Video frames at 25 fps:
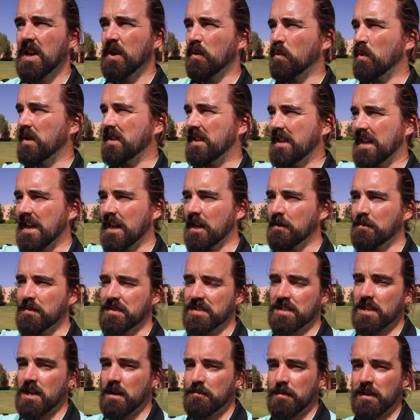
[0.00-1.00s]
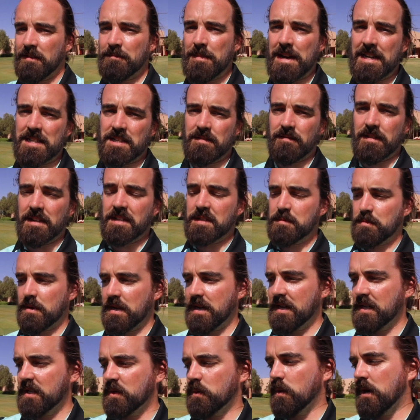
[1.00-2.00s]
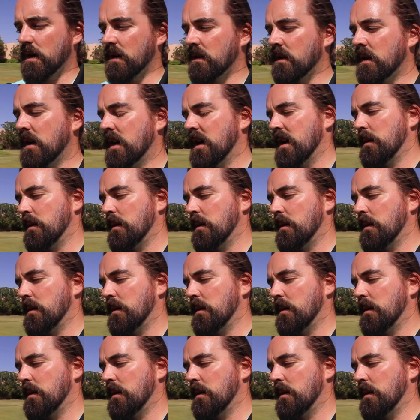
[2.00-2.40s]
with the elements coming massively into play as well,